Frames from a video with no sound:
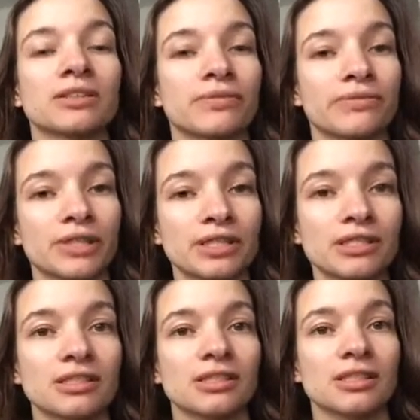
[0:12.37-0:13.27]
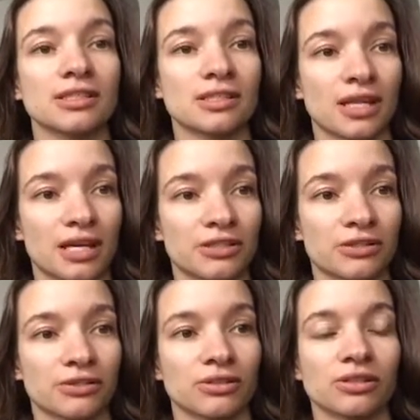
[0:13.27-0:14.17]
the first
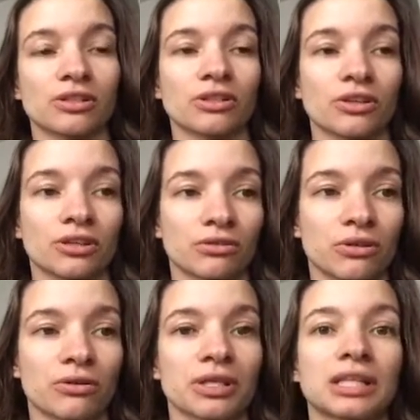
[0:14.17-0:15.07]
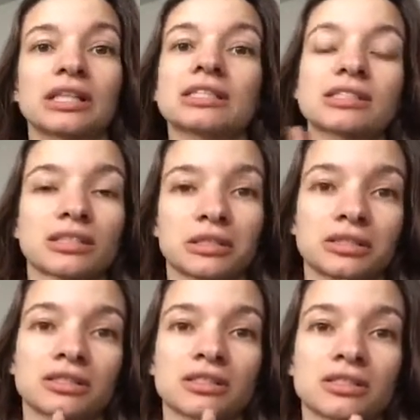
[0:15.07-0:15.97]
incisors are going to grow in
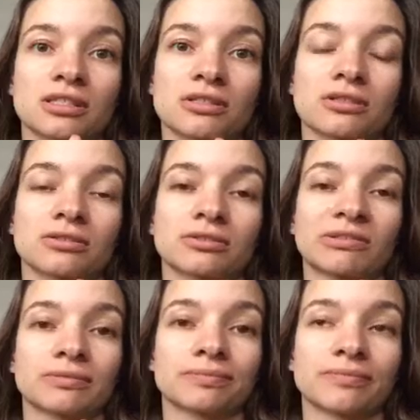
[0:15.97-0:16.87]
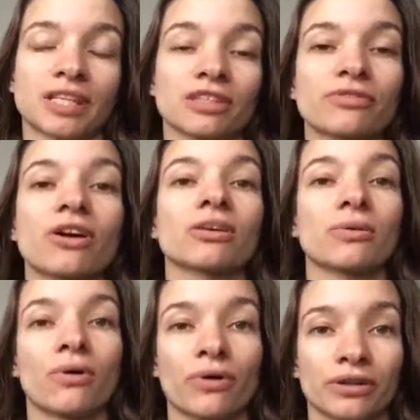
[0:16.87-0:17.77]
the following
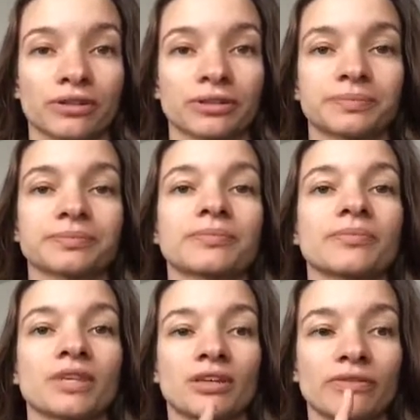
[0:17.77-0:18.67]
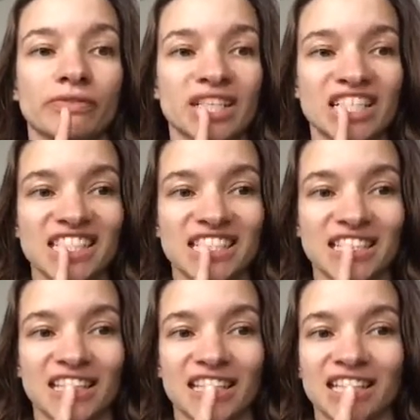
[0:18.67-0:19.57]
order. First,
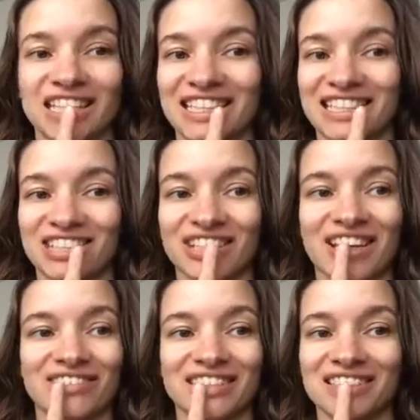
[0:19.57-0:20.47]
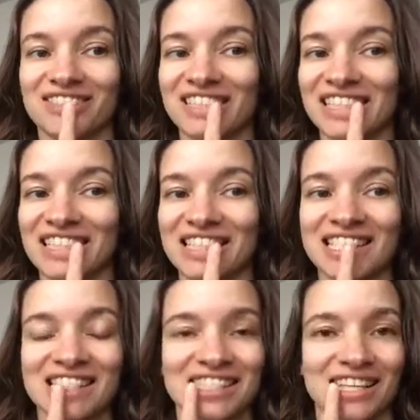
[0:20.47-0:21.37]
you have the three
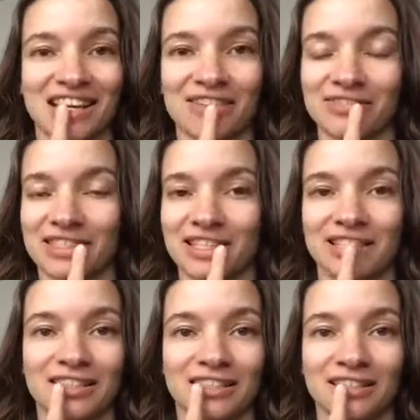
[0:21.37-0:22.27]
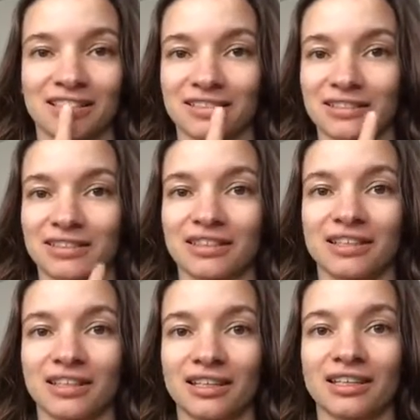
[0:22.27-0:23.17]
incisives in
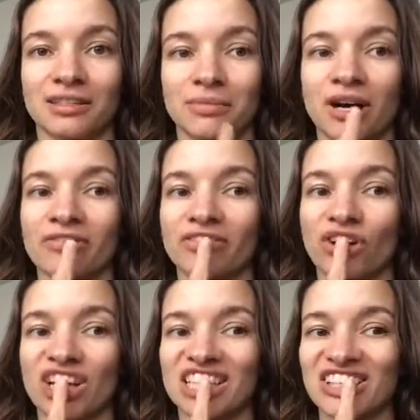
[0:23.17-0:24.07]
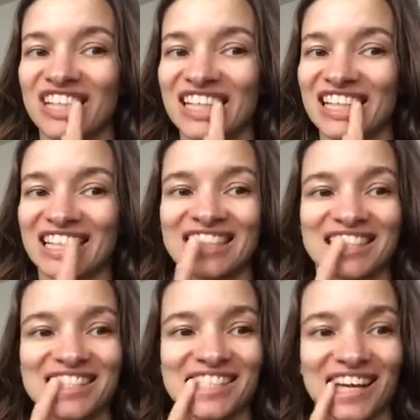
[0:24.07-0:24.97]
the mouth, three in
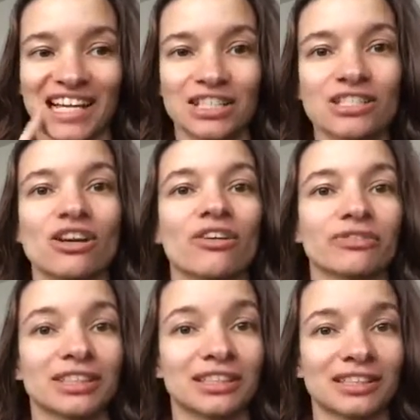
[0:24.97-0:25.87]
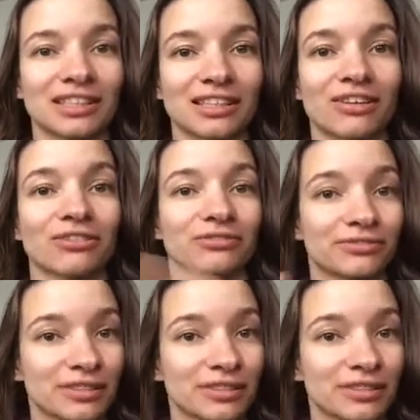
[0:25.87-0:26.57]
each side of the teeth of